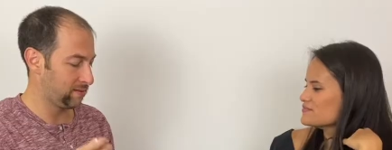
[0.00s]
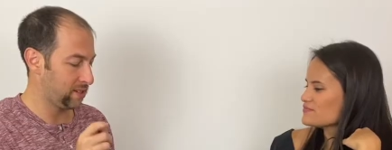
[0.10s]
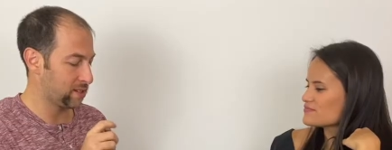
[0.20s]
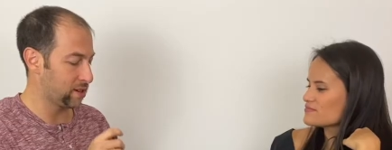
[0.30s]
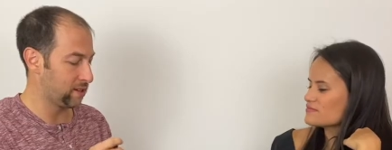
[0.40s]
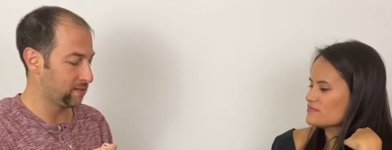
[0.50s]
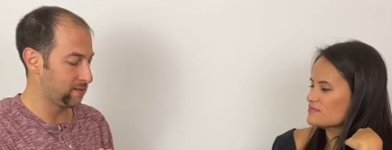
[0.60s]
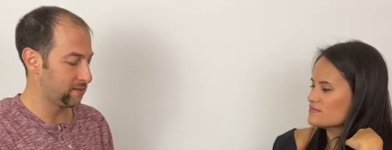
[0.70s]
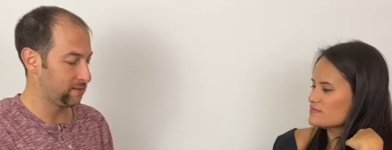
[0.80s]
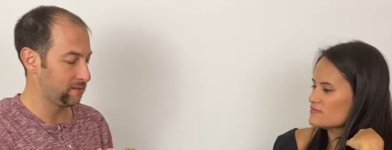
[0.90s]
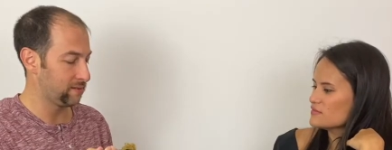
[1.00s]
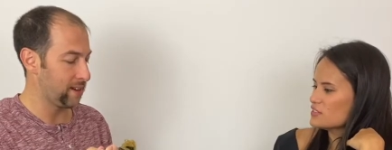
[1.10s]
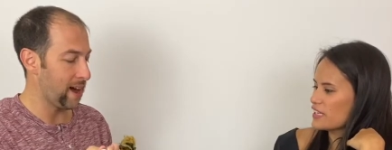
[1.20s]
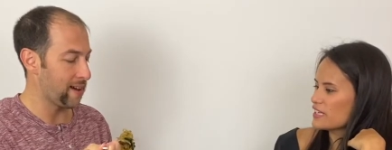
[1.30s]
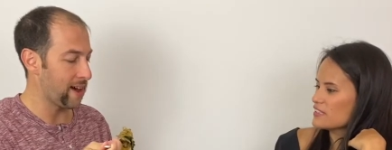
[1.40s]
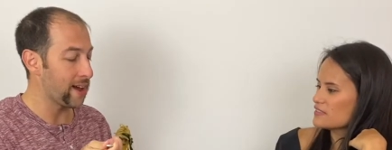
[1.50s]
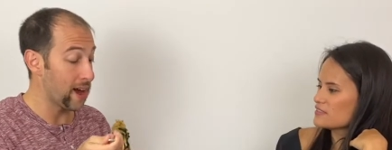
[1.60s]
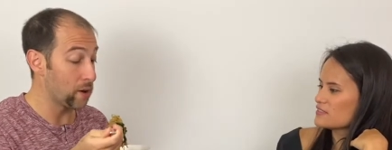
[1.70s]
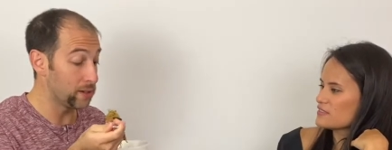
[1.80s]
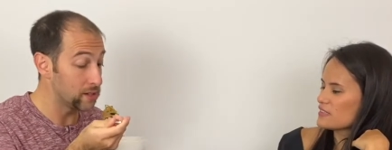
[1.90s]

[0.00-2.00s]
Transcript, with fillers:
Speaker 1: That was good. You yeah, like it? Yeah, I'll eat